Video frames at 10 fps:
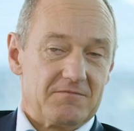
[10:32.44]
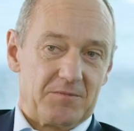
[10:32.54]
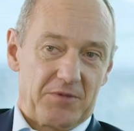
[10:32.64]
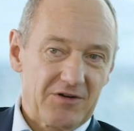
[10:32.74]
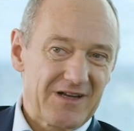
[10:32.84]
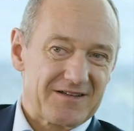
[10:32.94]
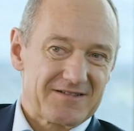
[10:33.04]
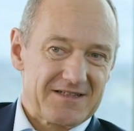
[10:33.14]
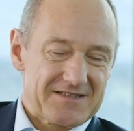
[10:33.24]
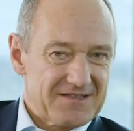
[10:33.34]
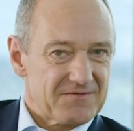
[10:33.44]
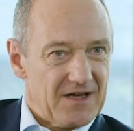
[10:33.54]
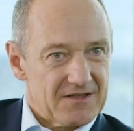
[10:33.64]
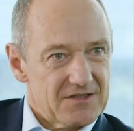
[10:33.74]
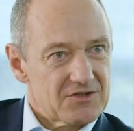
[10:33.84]
Apparently a
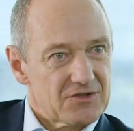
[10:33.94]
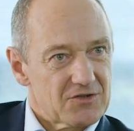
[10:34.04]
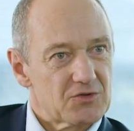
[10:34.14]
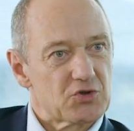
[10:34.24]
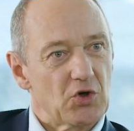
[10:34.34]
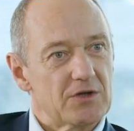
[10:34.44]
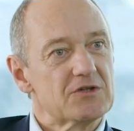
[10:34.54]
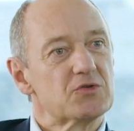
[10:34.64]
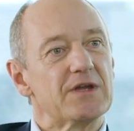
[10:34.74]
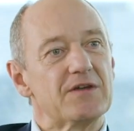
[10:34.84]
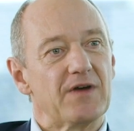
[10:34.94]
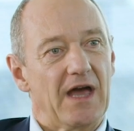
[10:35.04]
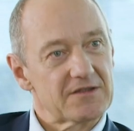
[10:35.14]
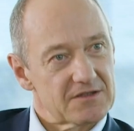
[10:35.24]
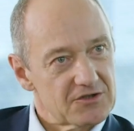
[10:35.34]
disadvantage could turn into an
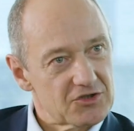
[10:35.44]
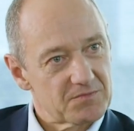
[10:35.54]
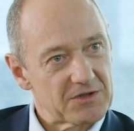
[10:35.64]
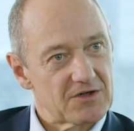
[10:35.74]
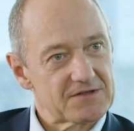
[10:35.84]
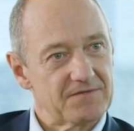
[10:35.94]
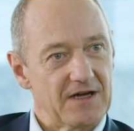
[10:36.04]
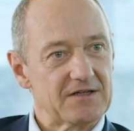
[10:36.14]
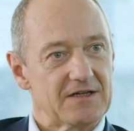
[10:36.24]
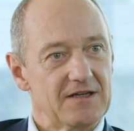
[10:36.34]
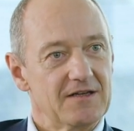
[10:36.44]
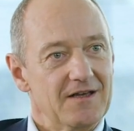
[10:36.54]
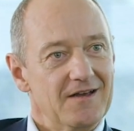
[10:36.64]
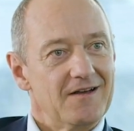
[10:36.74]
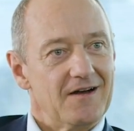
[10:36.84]
advantage because finally,
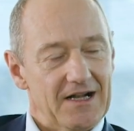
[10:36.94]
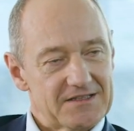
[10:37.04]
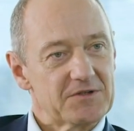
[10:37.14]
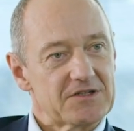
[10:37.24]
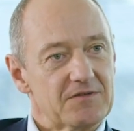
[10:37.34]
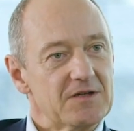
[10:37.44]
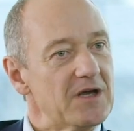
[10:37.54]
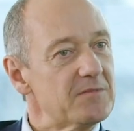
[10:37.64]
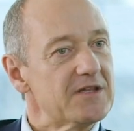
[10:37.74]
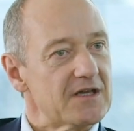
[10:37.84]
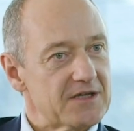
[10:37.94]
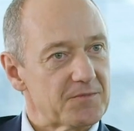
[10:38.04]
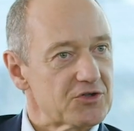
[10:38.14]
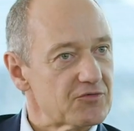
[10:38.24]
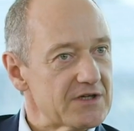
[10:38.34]
ultimately, maybe the
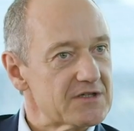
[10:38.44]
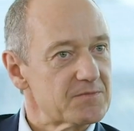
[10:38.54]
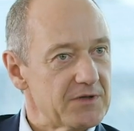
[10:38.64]
adoption rate is